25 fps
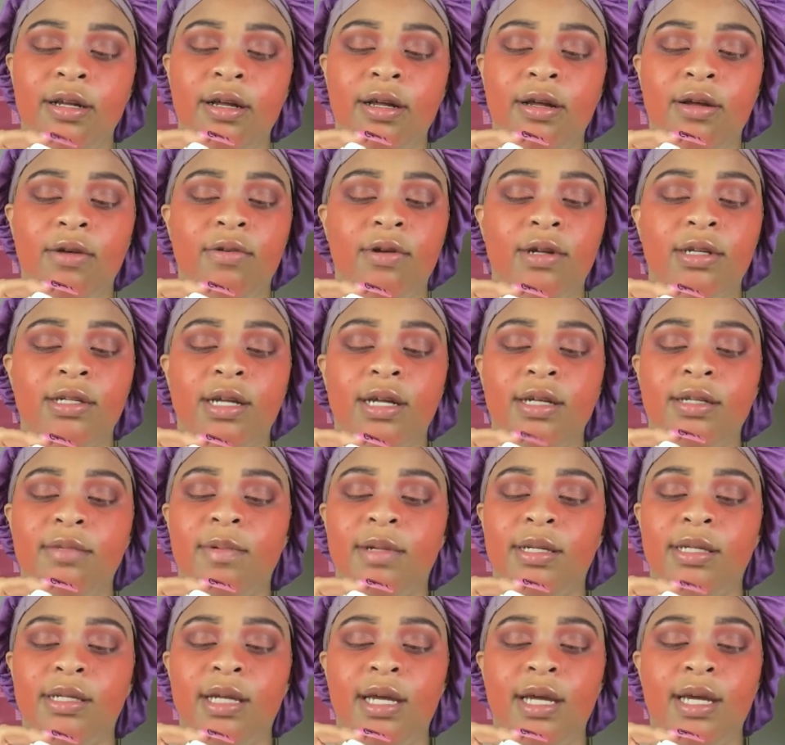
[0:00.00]
Oh, because I was
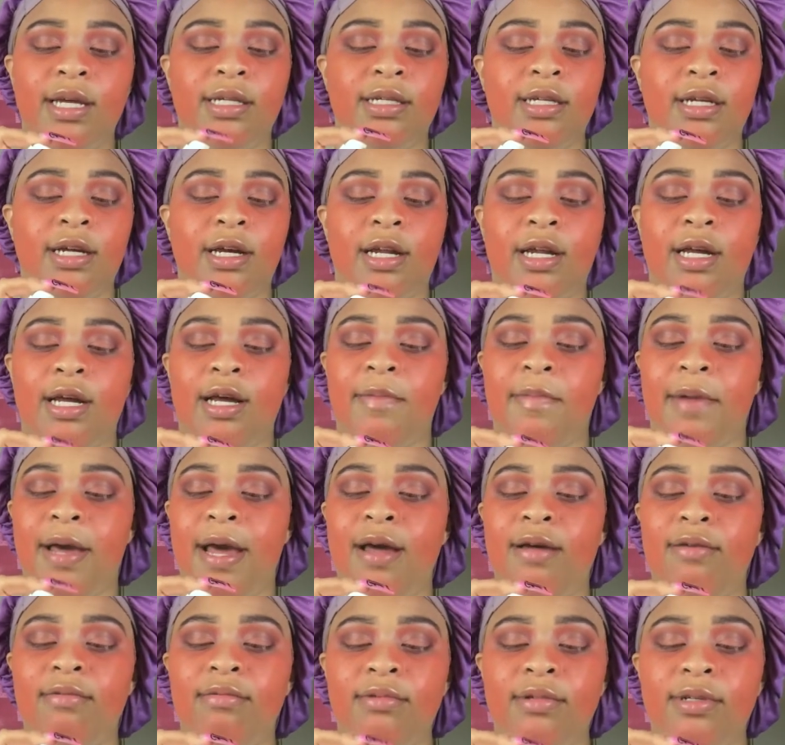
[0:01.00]
about to say, is it going to come
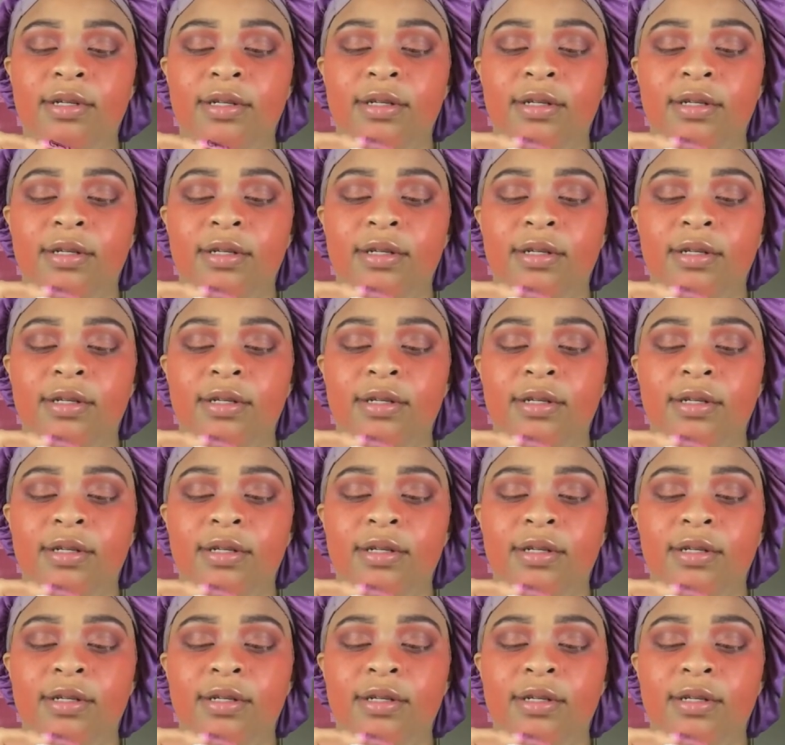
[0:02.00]
out?